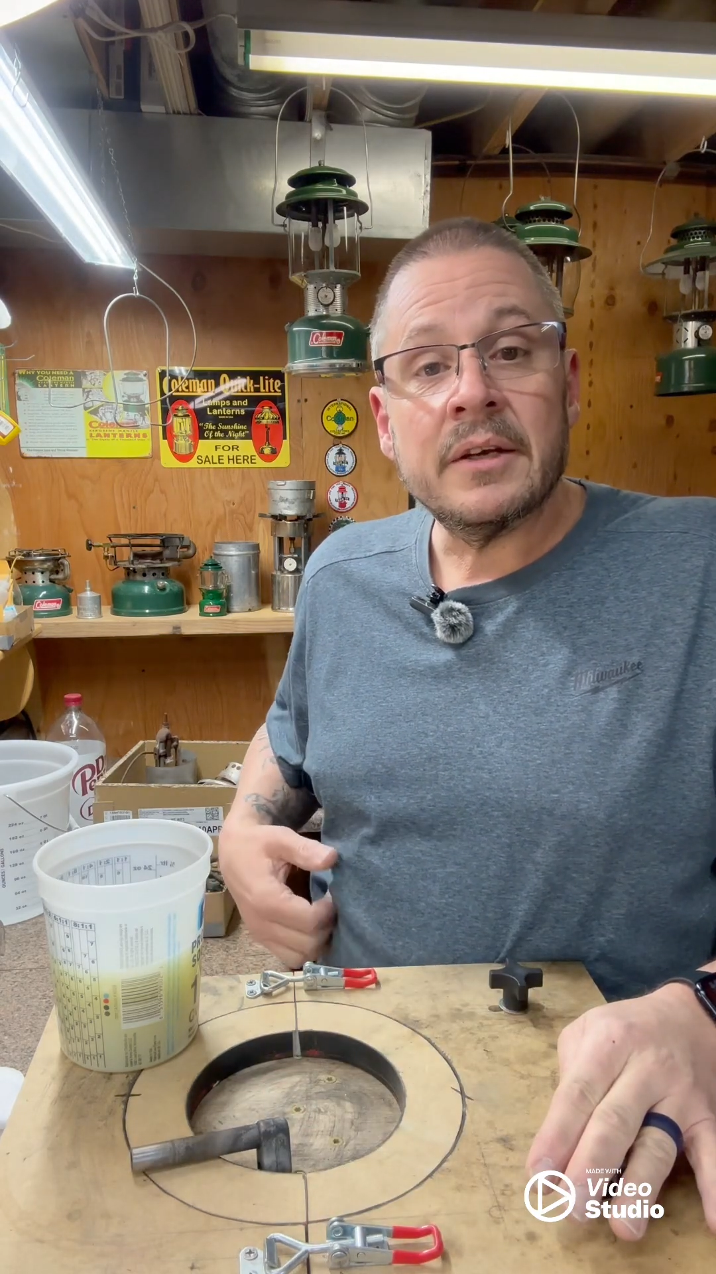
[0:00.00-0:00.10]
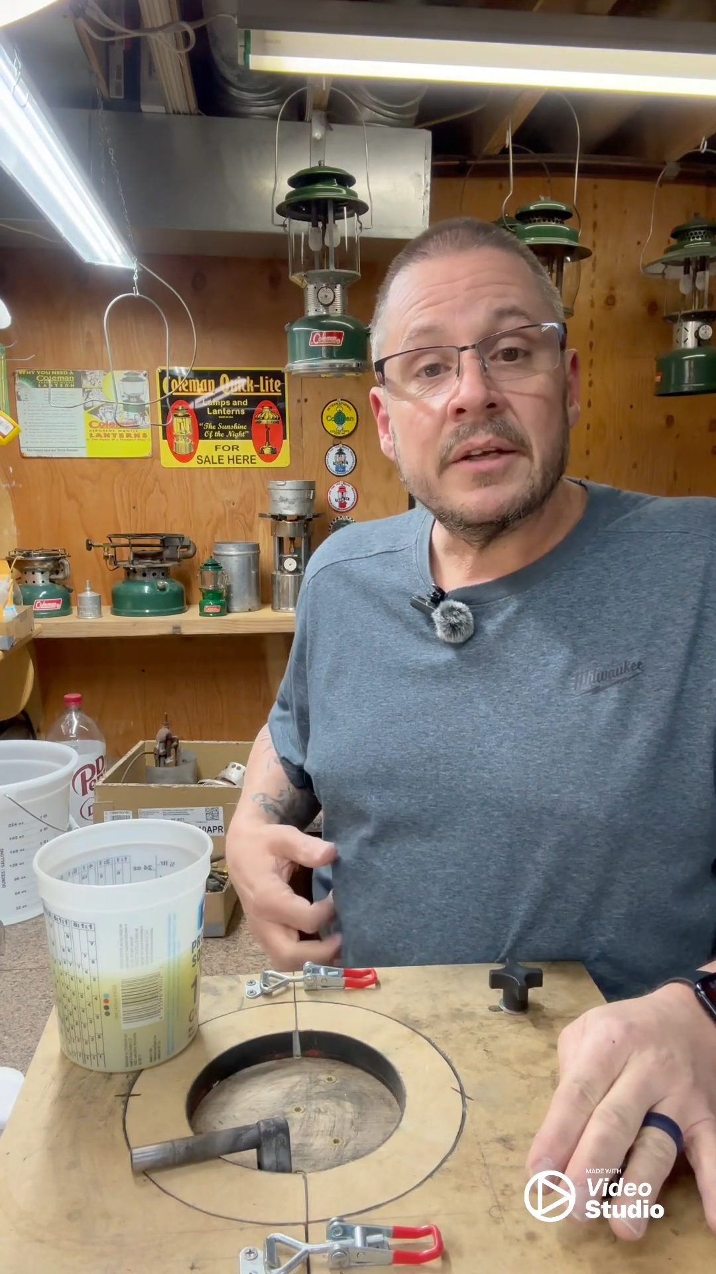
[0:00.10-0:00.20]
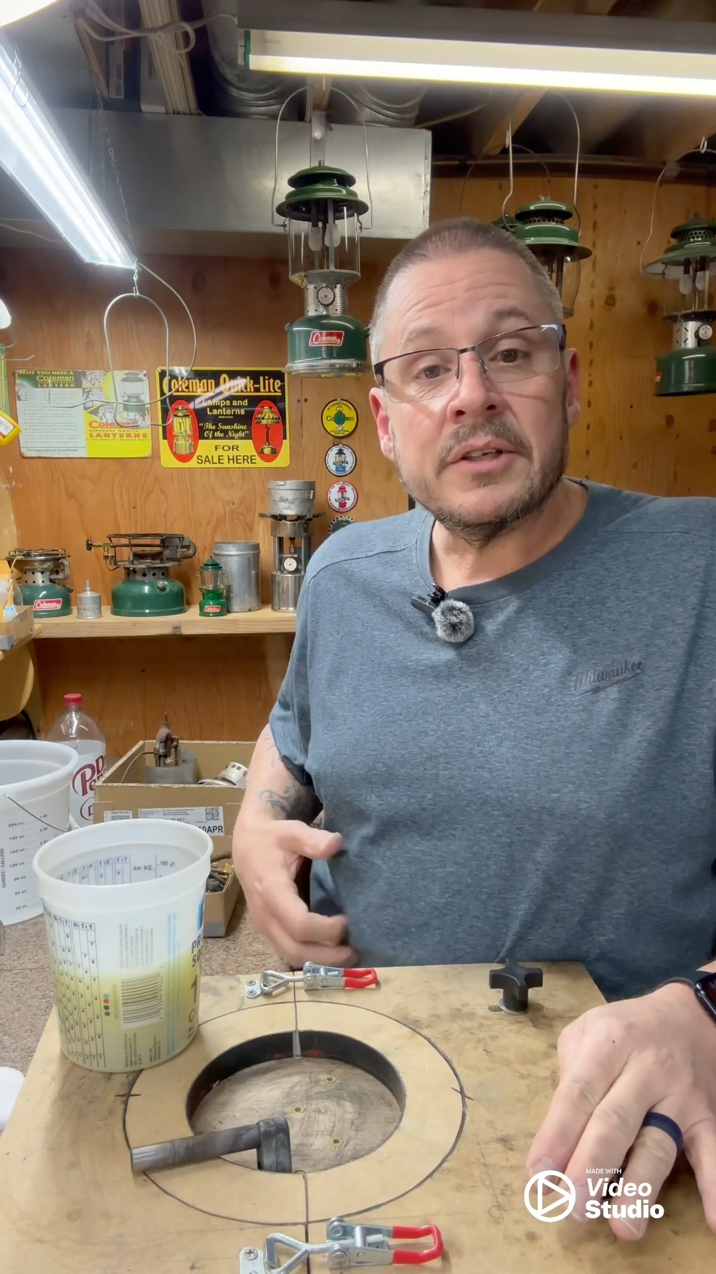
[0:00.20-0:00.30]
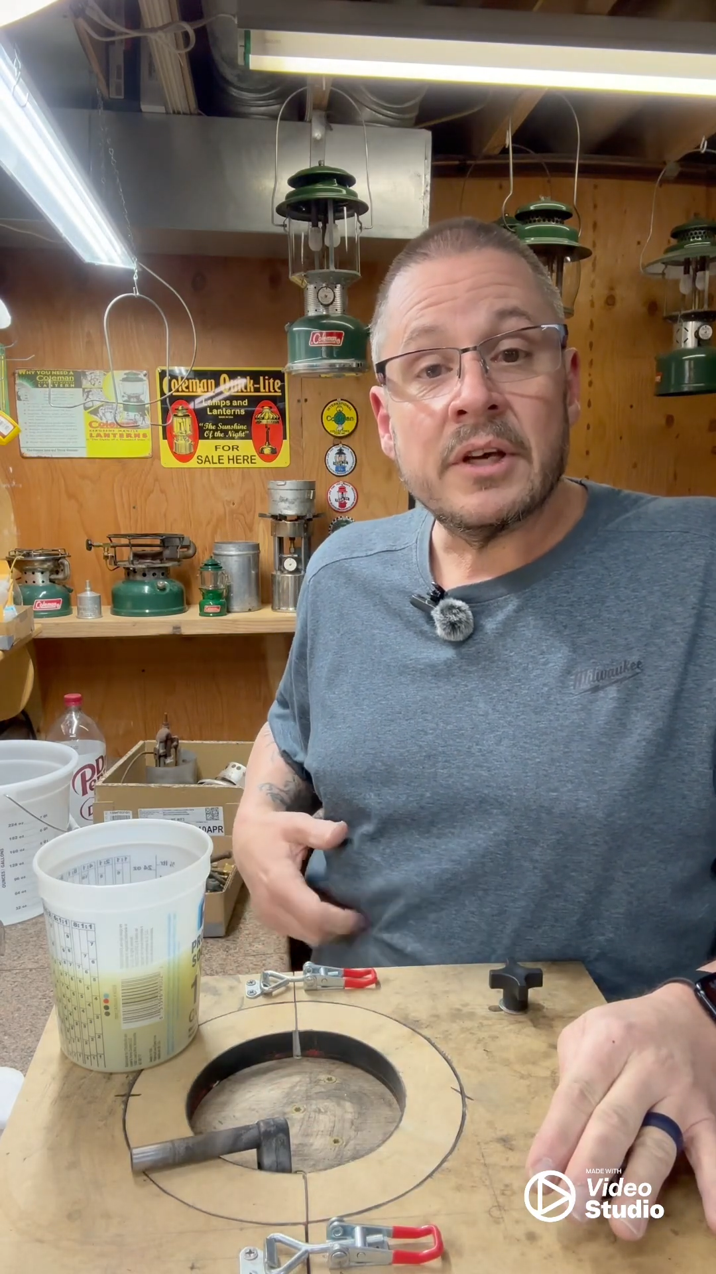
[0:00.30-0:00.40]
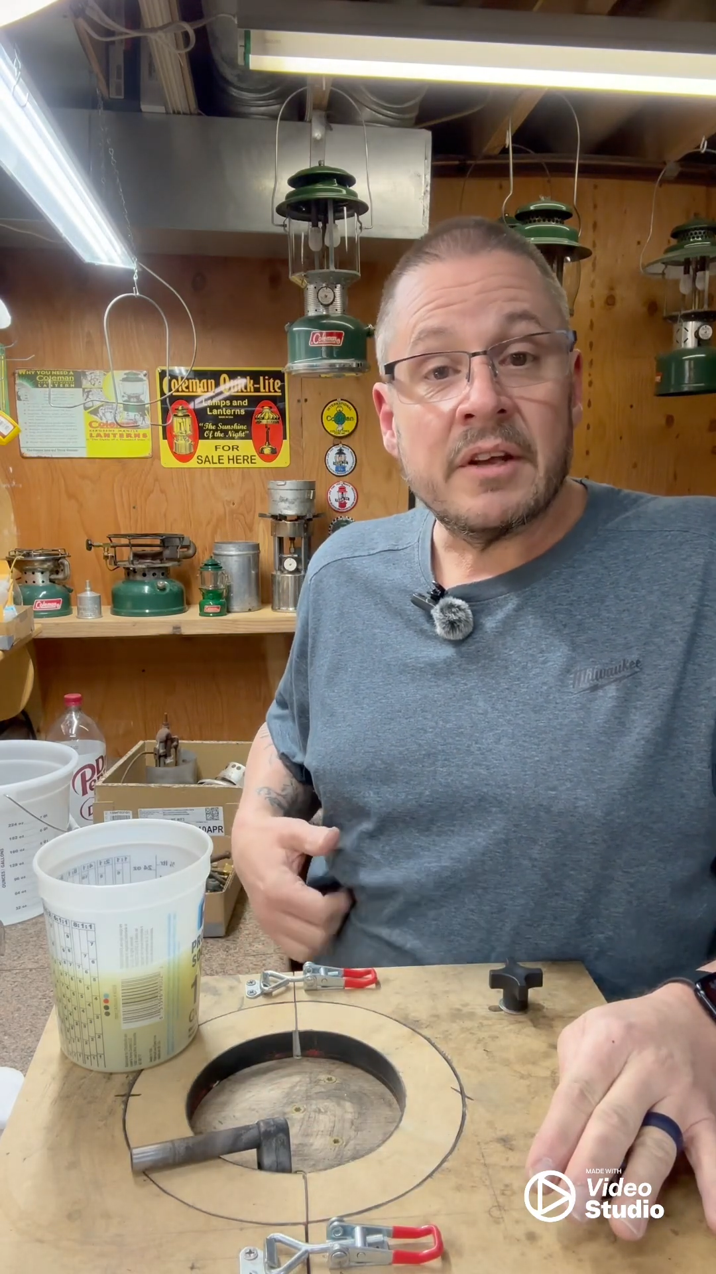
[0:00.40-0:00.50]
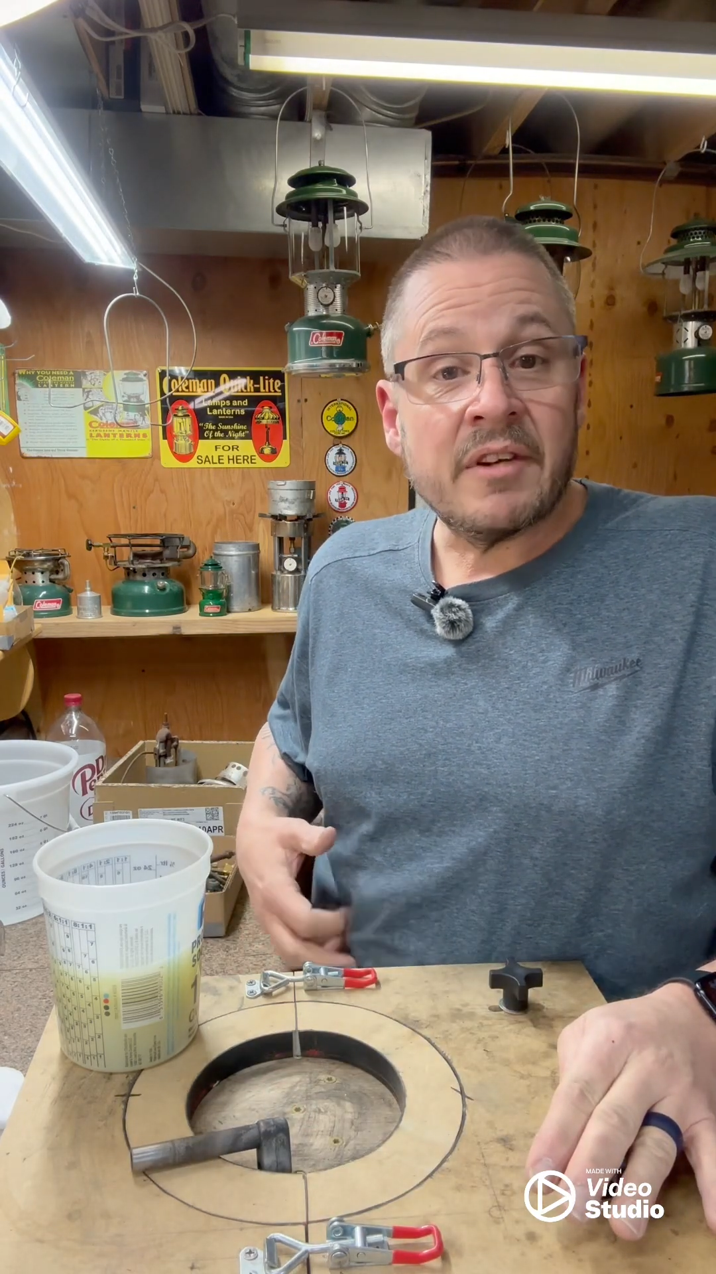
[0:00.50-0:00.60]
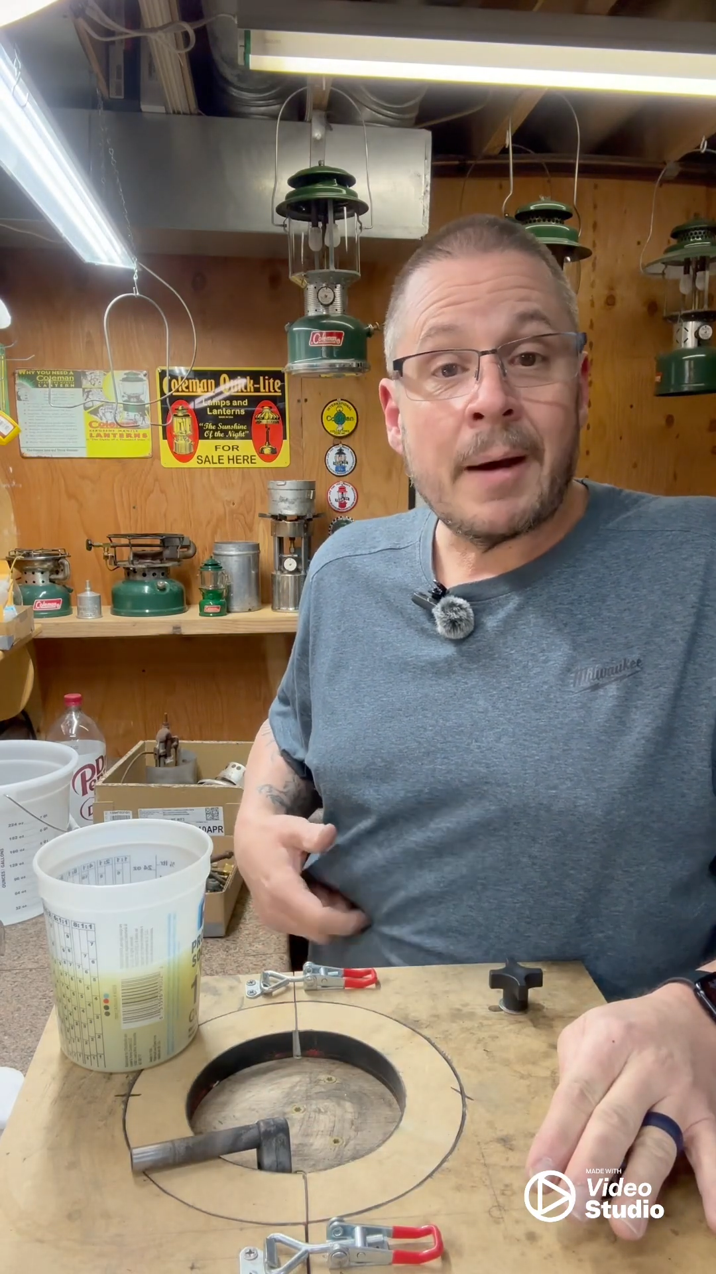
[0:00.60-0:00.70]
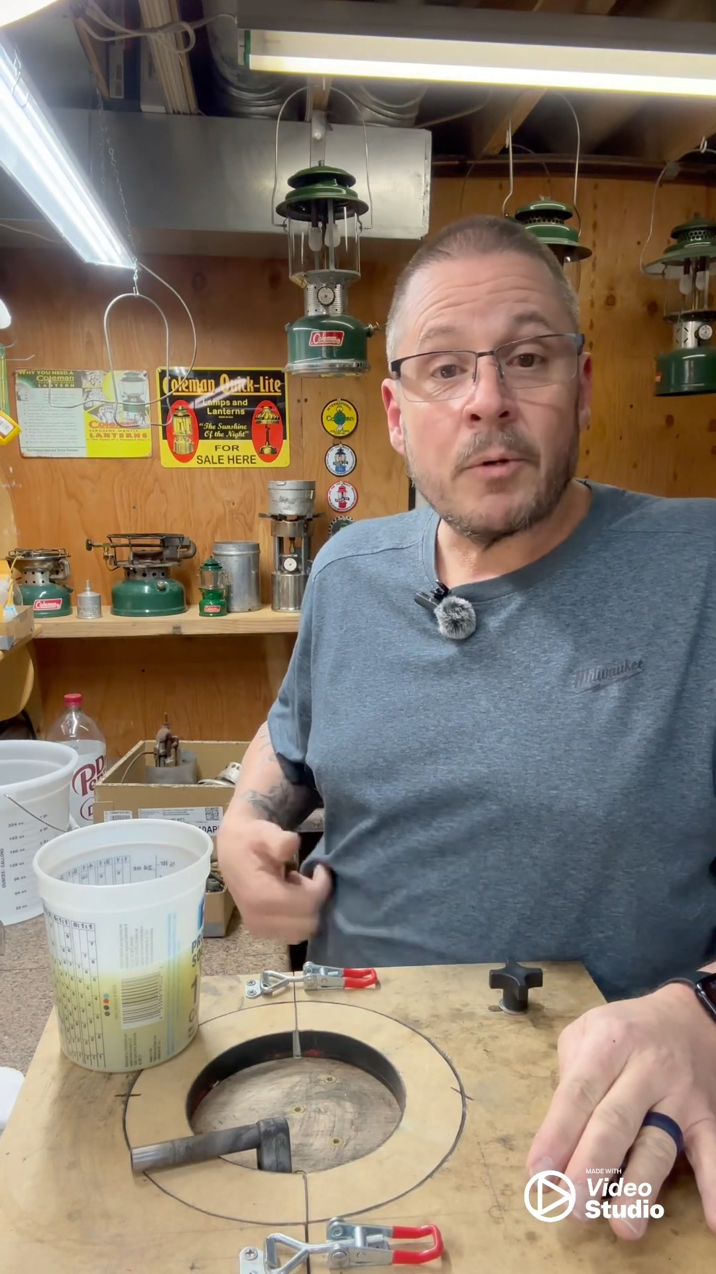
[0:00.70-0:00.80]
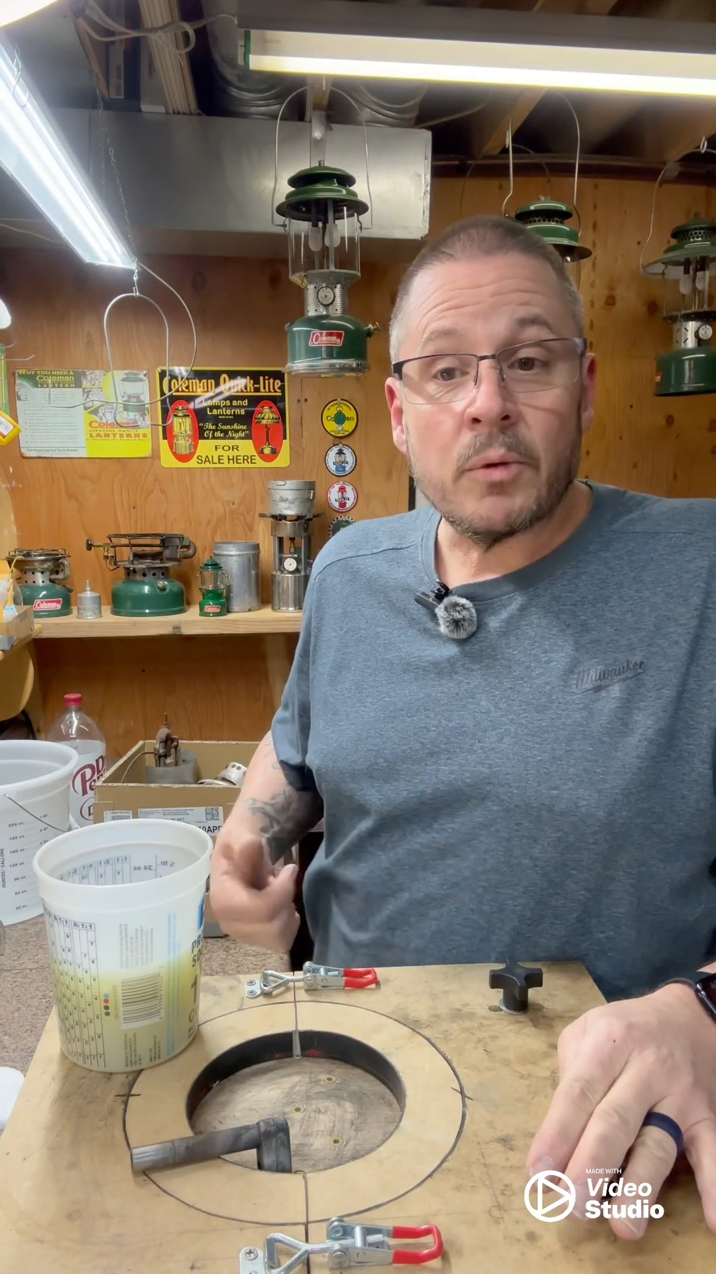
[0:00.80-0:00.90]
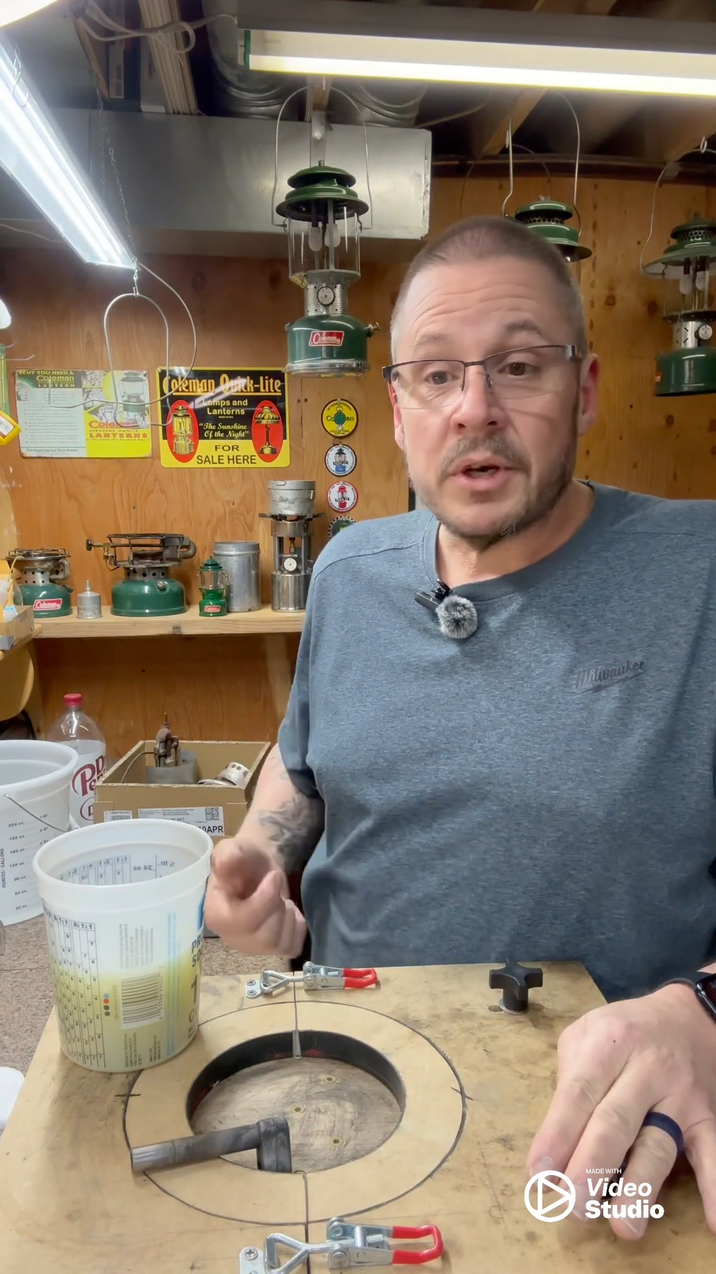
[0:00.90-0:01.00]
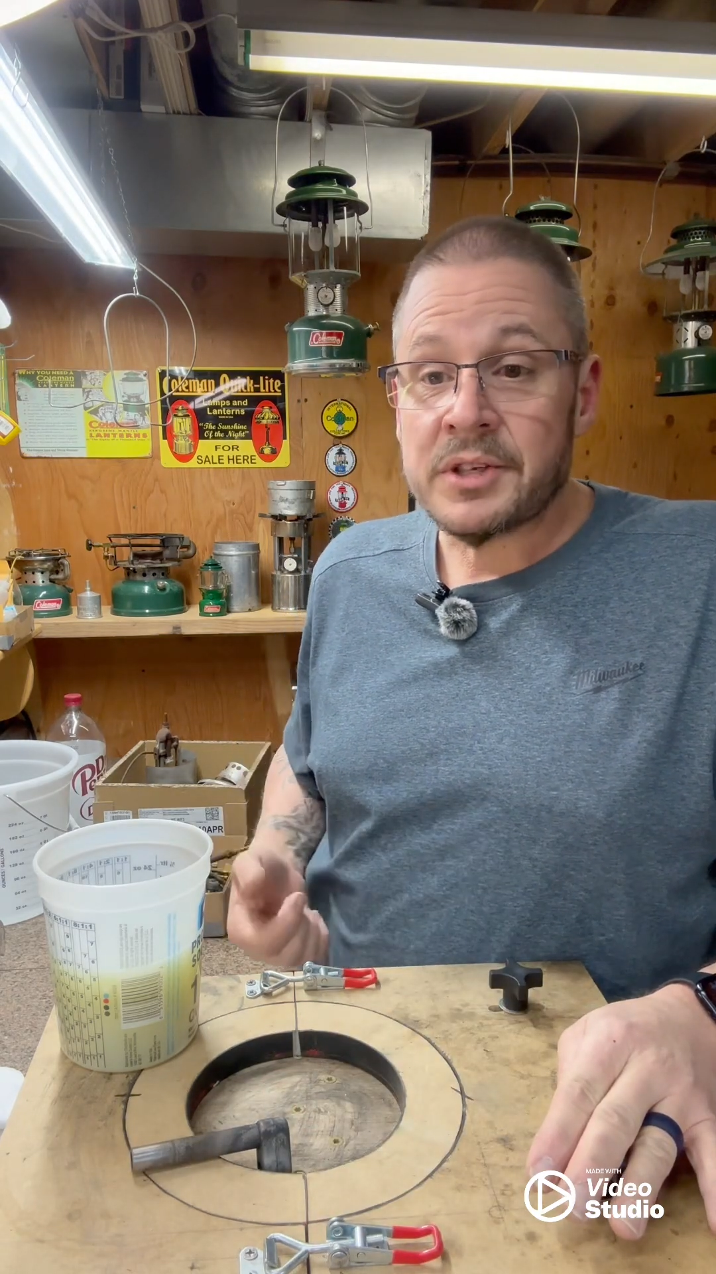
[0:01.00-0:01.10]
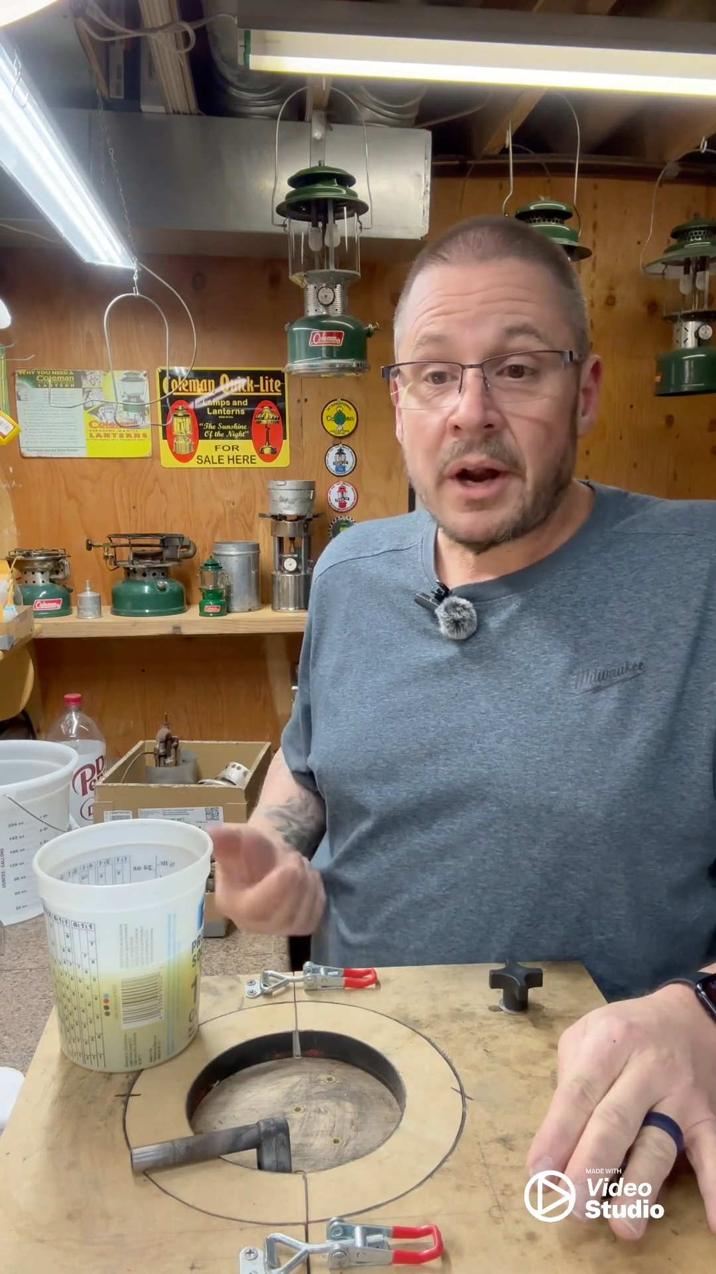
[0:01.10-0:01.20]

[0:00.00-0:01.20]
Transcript: to Evaporust.